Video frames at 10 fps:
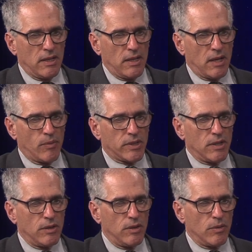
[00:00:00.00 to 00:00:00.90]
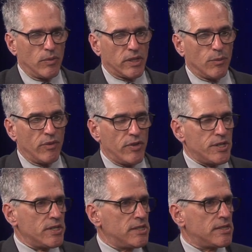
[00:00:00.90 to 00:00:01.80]
And what the, what the
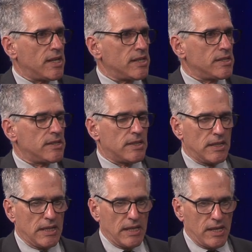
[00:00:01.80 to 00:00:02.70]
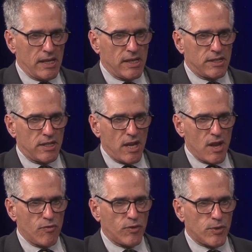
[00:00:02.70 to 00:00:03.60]
revision says is
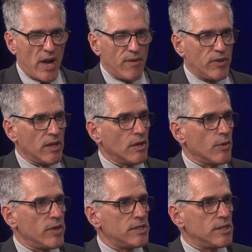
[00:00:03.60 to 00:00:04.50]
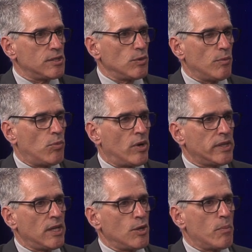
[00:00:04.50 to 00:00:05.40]
if traffic increases to a point
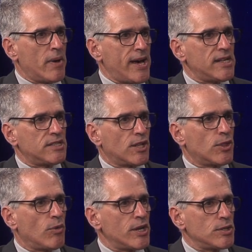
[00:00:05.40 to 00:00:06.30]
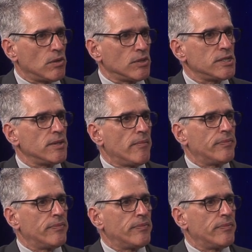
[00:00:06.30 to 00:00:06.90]
that you pass the thresholds,